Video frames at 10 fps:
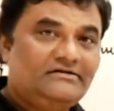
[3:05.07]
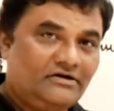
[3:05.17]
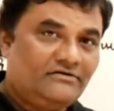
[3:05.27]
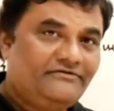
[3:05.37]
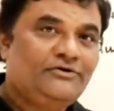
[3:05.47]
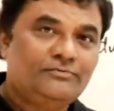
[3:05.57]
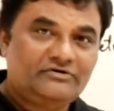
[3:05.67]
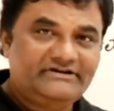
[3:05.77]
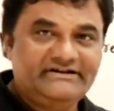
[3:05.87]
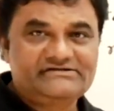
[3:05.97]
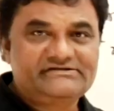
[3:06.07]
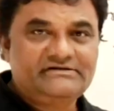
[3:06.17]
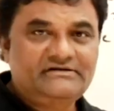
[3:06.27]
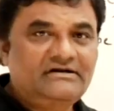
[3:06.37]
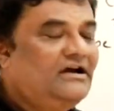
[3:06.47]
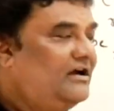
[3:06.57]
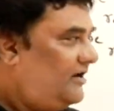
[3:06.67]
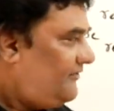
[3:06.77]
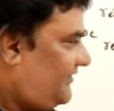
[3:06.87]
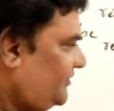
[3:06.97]
Now, few more things.
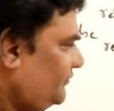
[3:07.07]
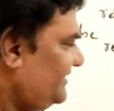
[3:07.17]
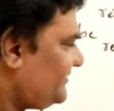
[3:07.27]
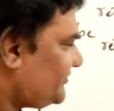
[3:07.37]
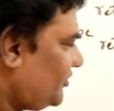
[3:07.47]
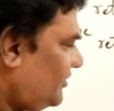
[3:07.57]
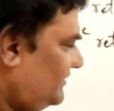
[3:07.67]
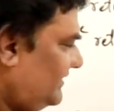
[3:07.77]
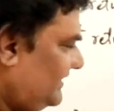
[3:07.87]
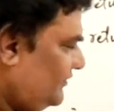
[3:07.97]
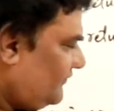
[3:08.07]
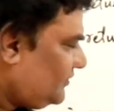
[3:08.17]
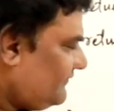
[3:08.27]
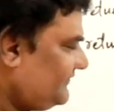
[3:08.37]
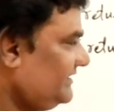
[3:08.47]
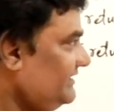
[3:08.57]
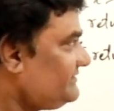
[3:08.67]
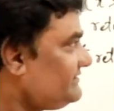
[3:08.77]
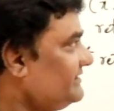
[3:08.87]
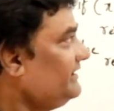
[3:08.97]
When you install any one of
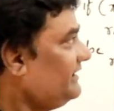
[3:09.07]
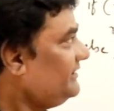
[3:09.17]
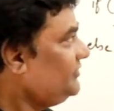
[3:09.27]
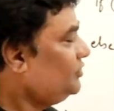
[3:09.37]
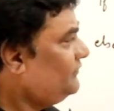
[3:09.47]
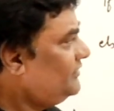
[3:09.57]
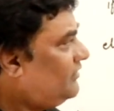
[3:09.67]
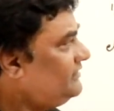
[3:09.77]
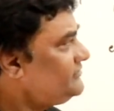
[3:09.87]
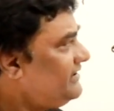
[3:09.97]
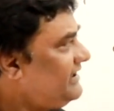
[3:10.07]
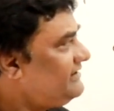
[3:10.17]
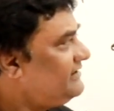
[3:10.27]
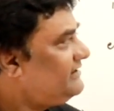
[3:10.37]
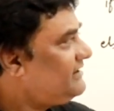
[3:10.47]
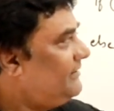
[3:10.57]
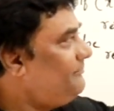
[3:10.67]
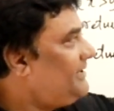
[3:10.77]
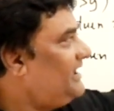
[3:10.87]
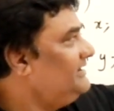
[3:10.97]
these, you will also get a
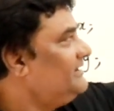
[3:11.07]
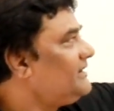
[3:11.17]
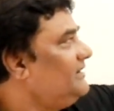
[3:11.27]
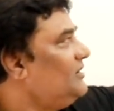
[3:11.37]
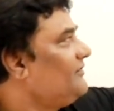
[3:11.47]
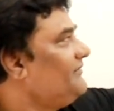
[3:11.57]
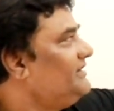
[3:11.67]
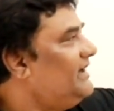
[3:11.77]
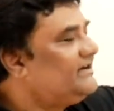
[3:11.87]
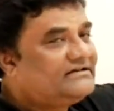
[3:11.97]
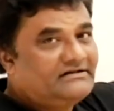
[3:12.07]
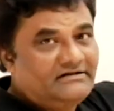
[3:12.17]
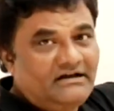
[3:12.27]
compiler along with that.